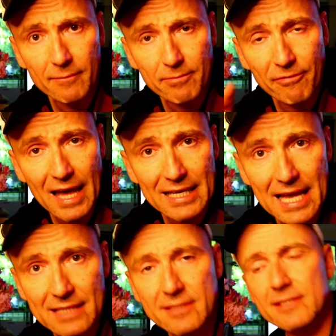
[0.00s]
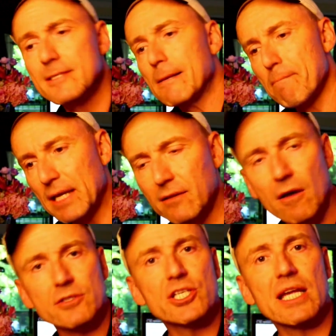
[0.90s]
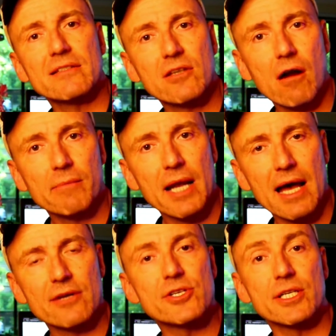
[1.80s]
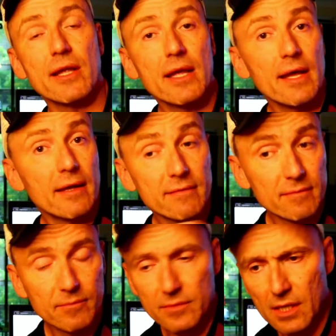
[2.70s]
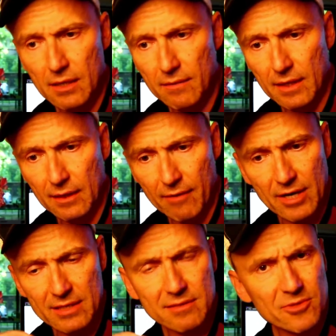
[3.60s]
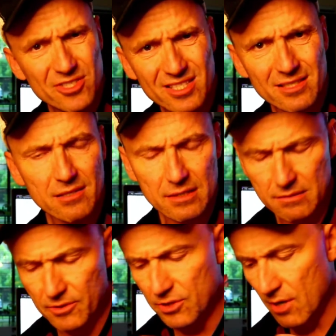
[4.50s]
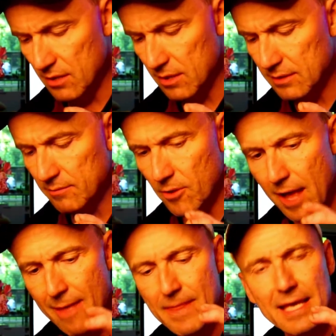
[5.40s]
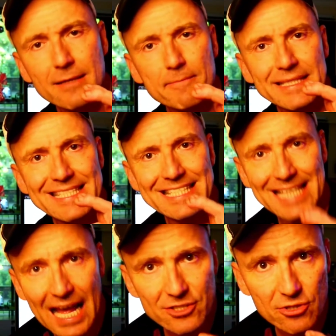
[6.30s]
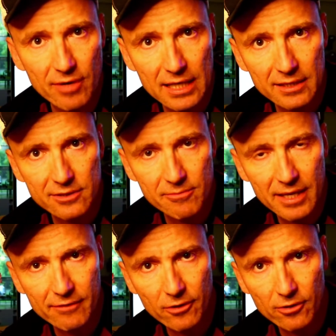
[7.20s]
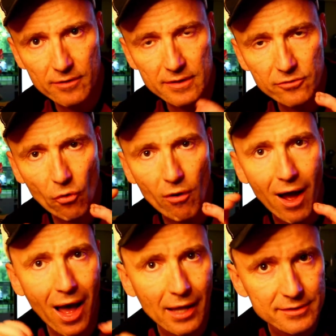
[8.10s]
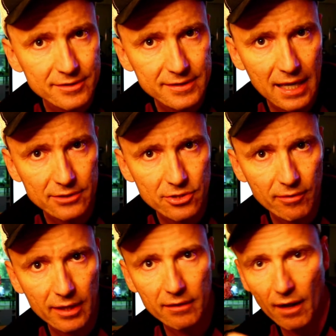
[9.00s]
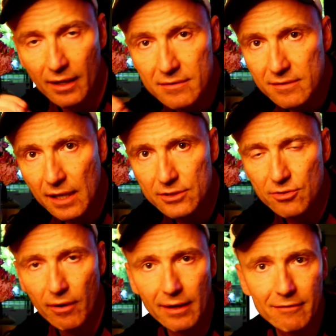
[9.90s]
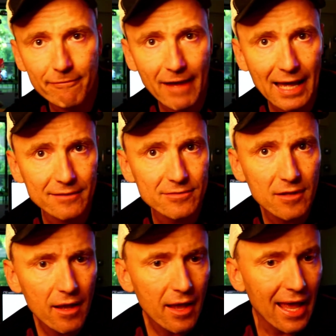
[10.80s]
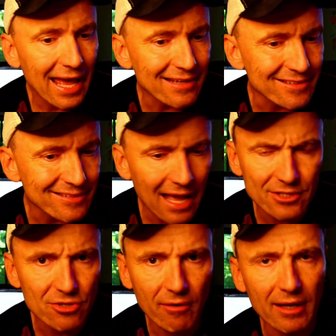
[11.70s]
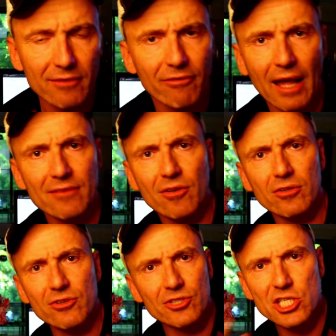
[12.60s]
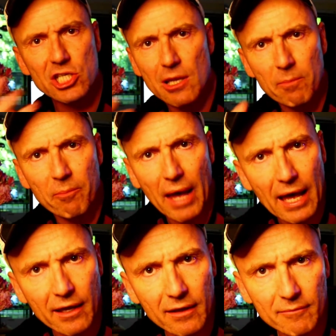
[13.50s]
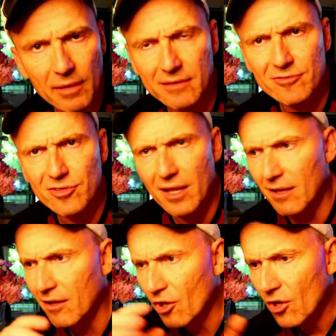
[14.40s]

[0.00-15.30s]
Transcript: Fatty acids, big long chains, carbon, hydrogen. They can have an isomer, cis isomer, trans isomer, and they can be saturated, you may have heard this, or unsaturated. Unsaturated fats and saturated fats. On your chip bag, it might say